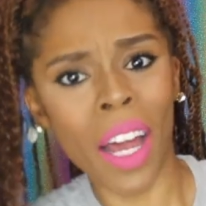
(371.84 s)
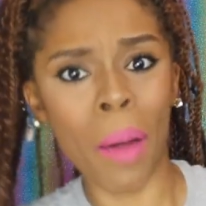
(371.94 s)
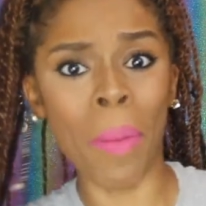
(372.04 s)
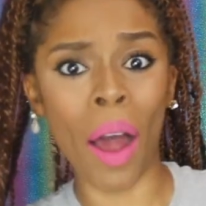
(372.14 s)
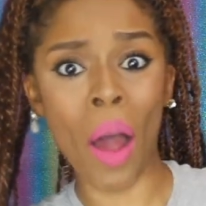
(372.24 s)

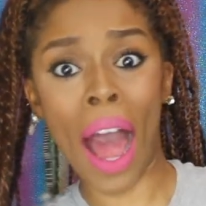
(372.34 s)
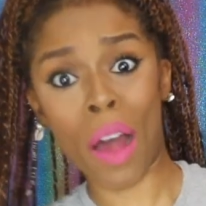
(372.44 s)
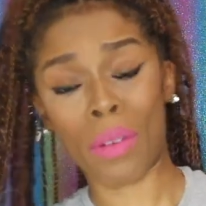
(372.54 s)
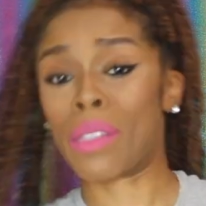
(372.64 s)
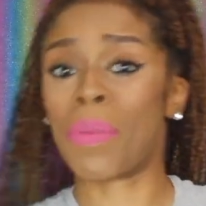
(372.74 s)
about
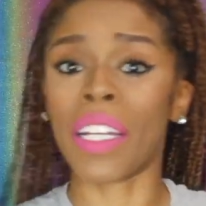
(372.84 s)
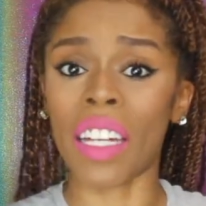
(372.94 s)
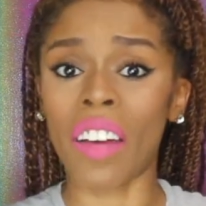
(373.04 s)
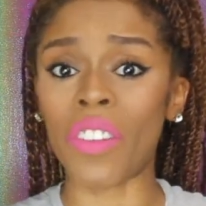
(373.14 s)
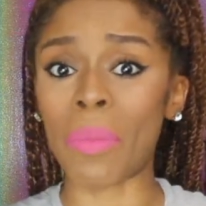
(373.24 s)
how I was
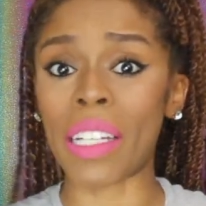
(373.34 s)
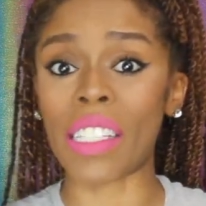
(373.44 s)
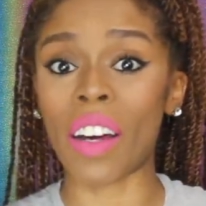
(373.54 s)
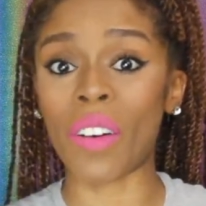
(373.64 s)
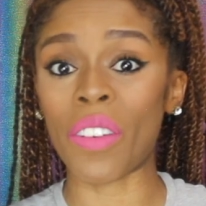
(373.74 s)
speaking up for
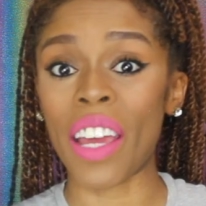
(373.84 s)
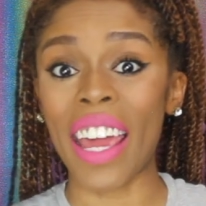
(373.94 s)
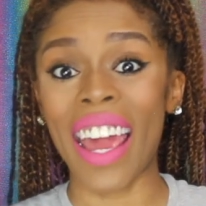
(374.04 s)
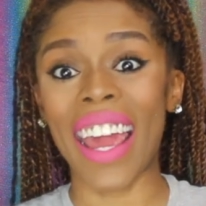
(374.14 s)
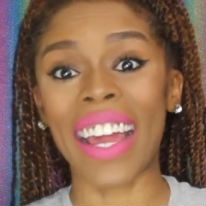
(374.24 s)
myself,
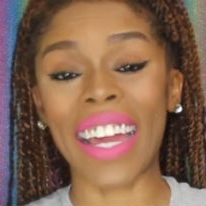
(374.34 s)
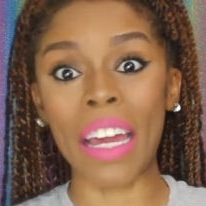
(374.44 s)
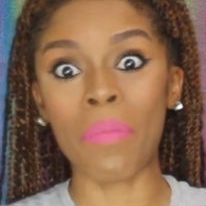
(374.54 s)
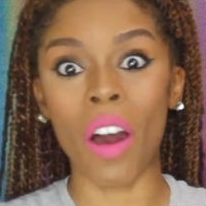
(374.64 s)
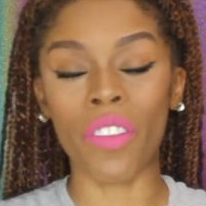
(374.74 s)
it
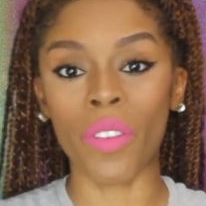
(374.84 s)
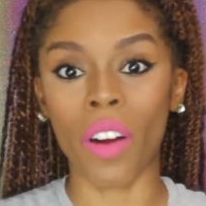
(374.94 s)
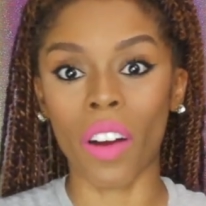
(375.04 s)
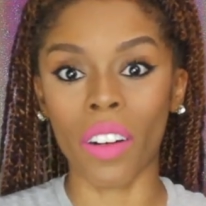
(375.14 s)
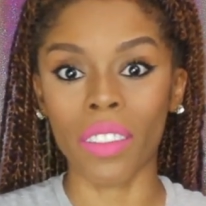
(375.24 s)
came off
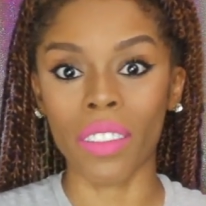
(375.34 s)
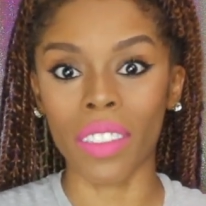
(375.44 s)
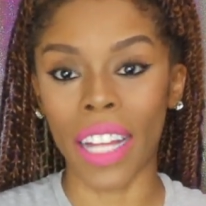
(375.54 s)
wrong.